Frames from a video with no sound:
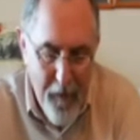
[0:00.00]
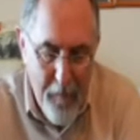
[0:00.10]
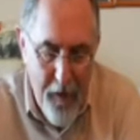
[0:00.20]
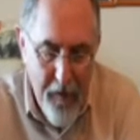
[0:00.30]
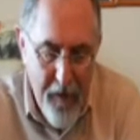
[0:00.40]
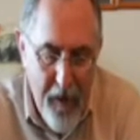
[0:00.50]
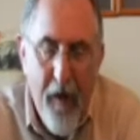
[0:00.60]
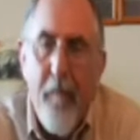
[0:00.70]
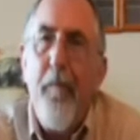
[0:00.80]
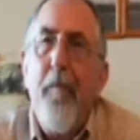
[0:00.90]
But
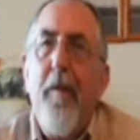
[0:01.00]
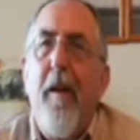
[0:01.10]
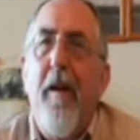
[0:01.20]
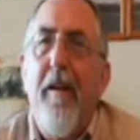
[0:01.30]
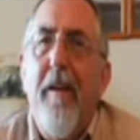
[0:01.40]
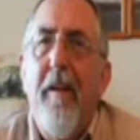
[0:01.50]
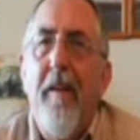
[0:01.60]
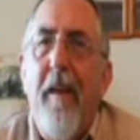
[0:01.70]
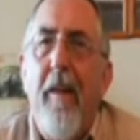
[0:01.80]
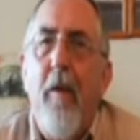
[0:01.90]
uh,
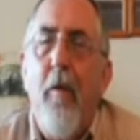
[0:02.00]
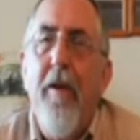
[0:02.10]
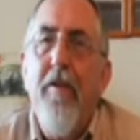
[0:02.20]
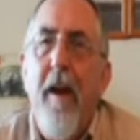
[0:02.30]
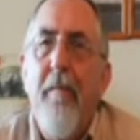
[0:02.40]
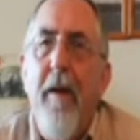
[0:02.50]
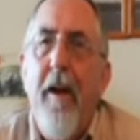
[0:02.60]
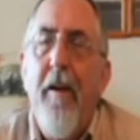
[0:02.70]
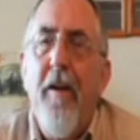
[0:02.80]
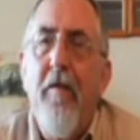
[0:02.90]
the reason I'm
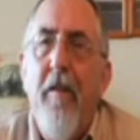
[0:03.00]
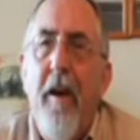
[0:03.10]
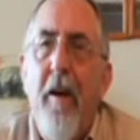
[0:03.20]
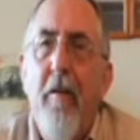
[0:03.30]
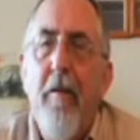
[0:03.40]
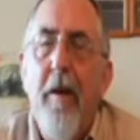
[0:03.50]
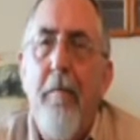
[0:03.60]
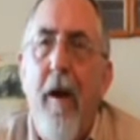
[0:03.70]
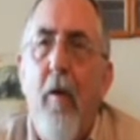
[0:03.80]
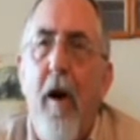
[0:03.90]
making this video is that
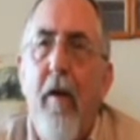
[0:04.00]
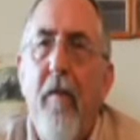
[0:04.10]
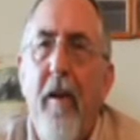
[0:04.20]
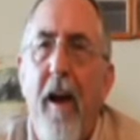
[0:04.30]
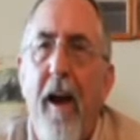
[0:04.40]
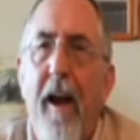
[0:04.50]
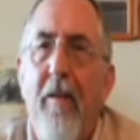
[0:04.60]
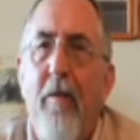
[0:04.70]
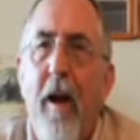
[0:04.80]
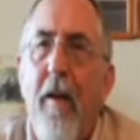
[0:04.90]
my wife and I
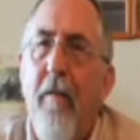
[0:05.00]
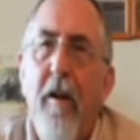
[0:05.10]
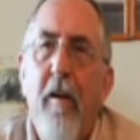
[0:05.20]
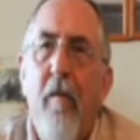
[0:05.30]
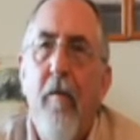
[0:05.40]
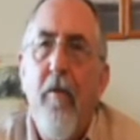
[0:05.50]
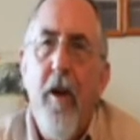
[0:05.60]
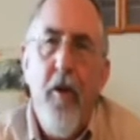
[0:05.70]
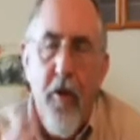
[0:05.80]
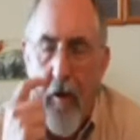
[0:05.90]
were having a
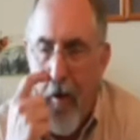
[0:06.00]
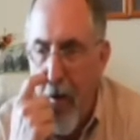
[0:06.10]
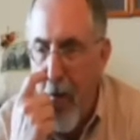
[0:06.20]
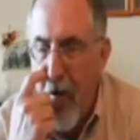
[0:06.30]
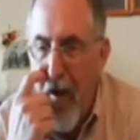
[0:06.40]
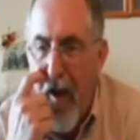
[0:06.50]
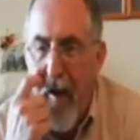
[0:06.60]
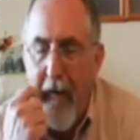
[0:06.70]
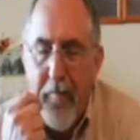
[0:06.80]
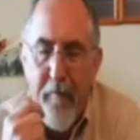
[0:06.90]
conversation the other
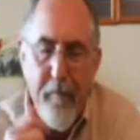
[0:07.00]
day